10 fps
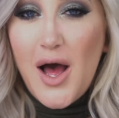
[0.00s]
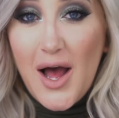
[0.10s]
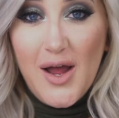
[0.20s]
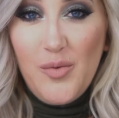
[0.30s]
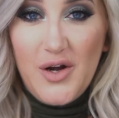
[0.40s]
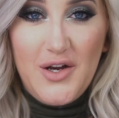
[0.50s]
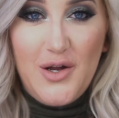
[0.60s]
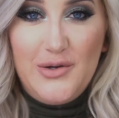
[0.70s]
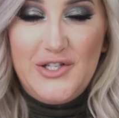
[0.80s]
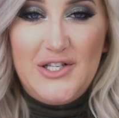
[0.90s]
I want to
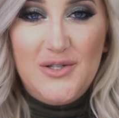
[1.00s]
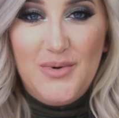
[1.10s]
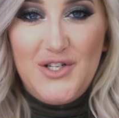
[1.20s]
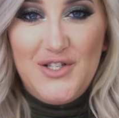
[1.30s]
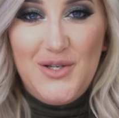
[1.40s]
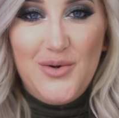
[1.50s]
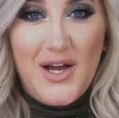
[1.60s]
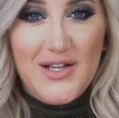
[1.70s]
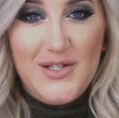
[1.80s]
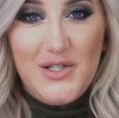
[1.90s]
know just as much as you
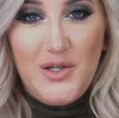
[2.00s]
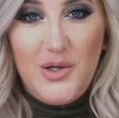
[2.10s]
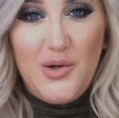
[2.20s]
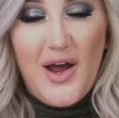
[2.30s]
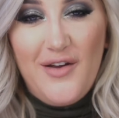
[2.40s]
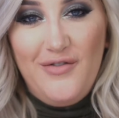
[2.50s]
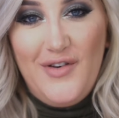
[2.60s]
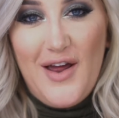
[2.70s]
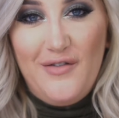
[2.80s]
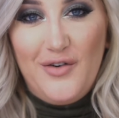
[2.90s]
guys do. I've
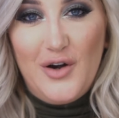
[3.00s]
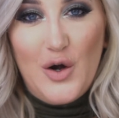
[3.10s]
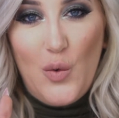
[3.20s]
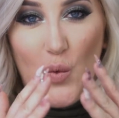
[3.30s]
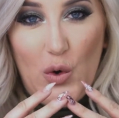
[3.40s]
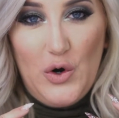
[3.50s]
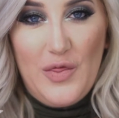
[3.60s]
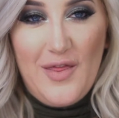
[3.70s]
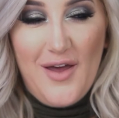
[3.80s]
never worn